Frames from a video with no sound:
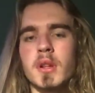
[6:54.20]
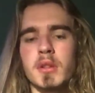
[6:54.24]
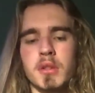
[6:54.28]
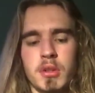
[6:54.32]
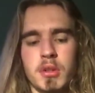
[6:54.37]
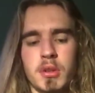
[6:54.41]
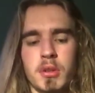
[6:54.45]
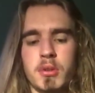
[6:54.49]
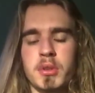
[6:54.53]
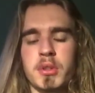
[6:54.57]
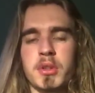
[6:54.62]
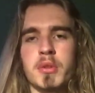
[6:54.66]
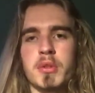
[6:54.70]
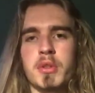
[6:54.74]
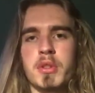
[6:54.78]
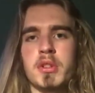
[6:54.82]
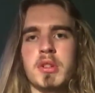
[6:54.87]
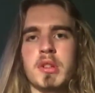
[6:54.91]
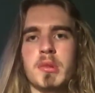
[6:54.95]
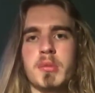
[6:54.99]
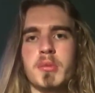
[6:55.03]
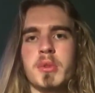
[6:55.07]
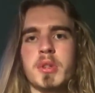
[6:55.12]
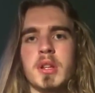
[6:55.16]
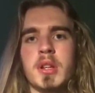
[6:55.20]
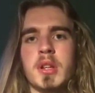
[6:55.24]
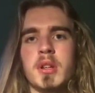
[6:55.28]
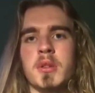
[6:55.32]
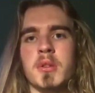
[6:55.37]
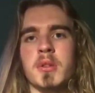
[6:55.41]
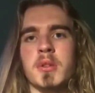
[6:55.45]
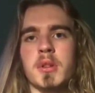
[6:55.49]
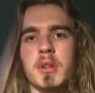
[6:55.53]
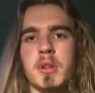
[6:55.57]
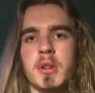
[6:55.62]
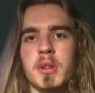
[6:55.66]
so so just like what the
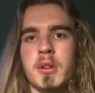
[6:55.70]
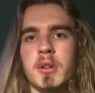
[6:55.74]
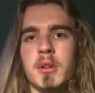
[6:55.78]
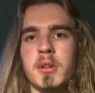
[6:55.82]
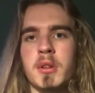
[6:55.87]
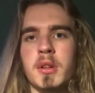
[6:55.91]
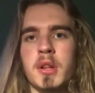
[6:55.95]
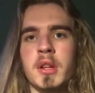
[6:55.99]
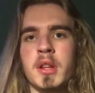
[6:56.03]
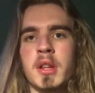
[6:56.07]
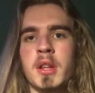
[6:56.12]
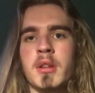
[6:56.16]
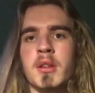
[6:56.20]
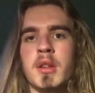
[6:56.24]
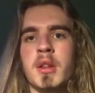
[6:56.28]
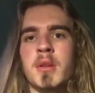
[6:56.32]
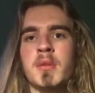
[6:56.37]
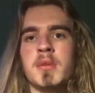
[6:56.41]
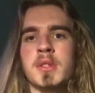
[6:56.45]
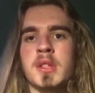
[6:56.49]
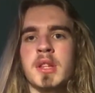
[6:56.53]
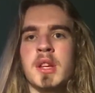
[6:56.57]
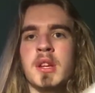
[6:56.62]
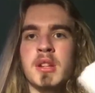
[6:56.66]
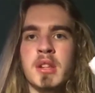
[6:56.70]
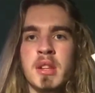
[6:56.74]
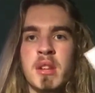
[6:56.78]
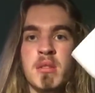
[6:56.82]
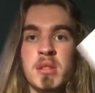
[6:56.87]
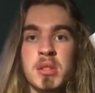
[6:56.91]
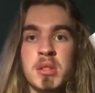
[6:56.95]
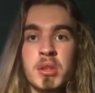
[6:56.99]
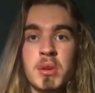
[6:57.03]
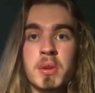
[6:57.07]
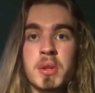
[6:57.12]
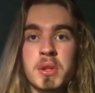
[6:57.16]
hell, you know? Like there, there was there, there
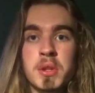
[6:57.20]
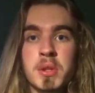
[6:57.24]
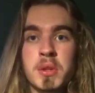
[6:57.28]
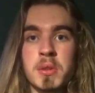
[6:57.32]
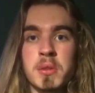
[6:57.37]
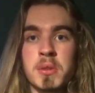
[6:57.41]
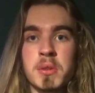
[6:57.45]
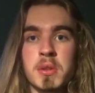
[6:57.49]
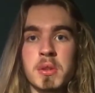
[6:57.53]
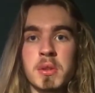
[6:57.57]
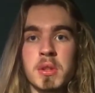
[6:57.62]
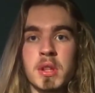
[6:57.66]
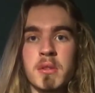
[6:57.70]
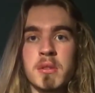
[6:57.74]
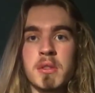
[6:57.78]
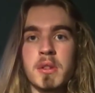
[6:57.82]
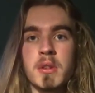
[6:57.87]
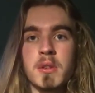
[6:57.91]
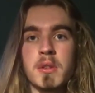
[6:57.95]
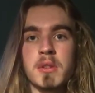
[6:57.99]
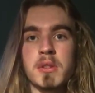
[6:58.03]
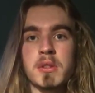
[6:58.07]
is no excuse. There is no